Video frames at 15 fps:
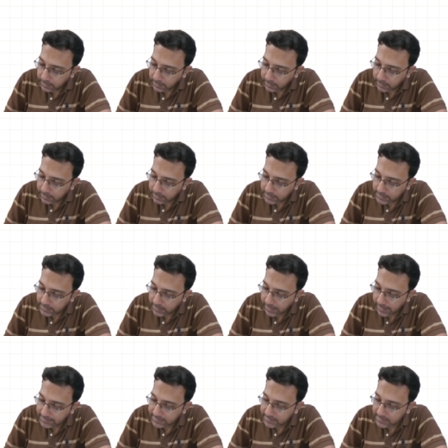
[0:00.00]
that is
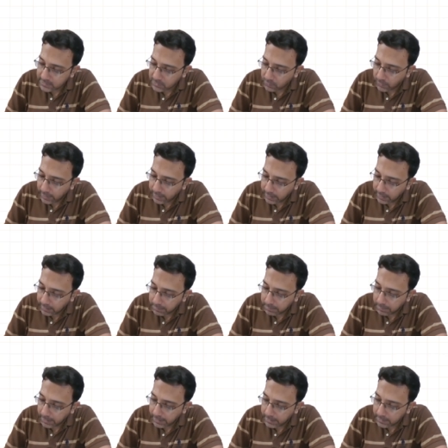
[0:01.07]
x squared
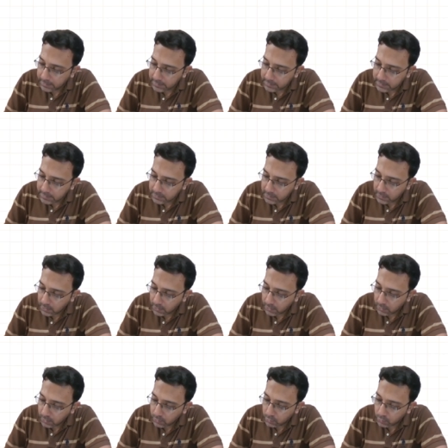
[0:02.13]
minus
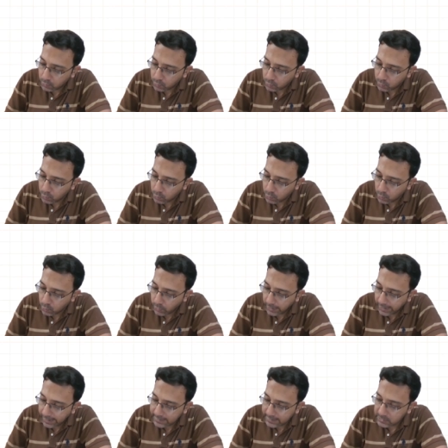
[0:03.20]

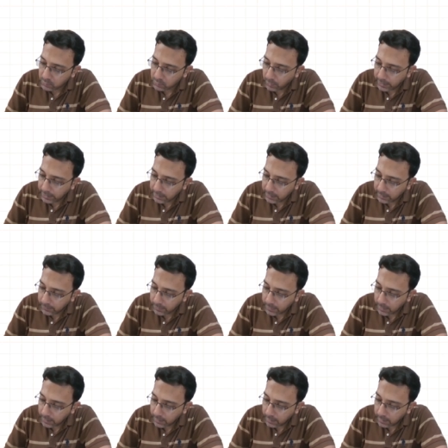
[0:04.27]
2xy
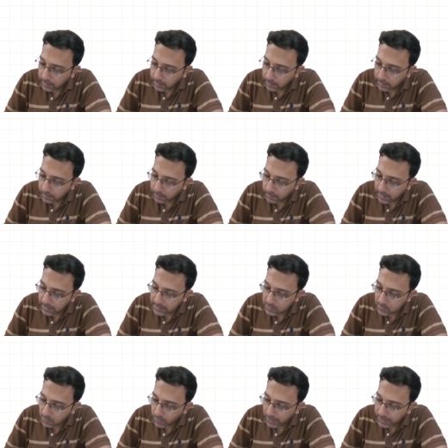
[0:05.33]

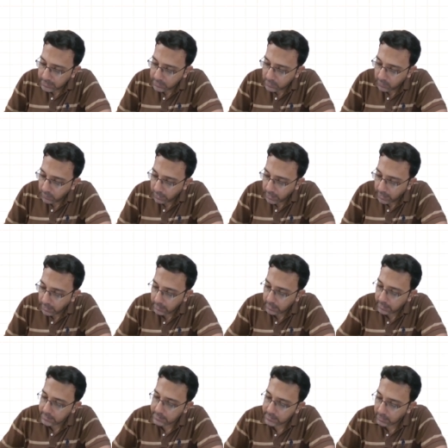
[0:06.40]
plus y square
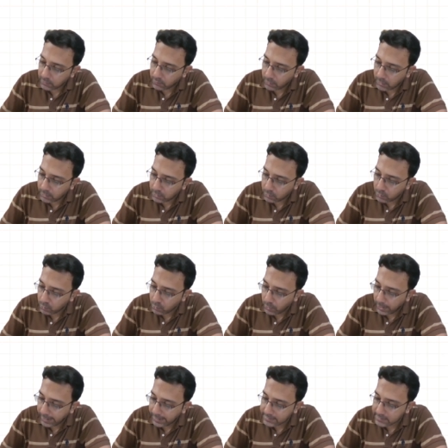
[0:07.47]
is equal to
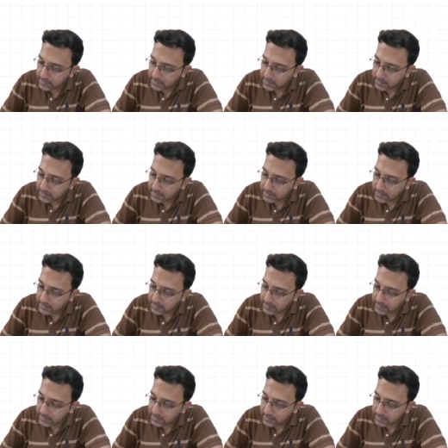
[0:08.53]
n